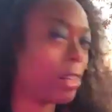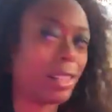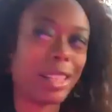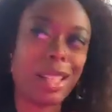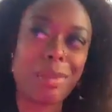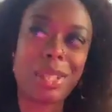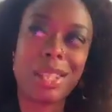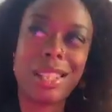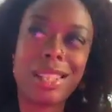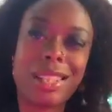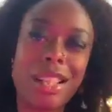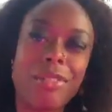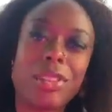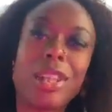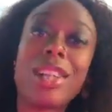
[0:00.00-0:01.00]
on her Gibson
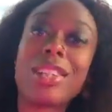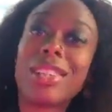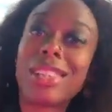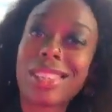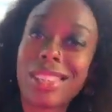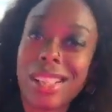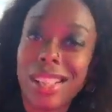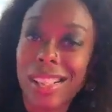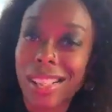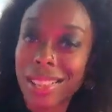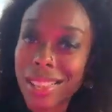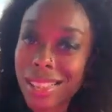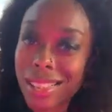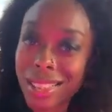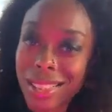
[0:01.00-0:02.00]
and several other
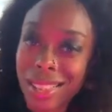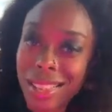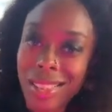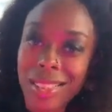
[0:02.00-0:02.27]
guitars.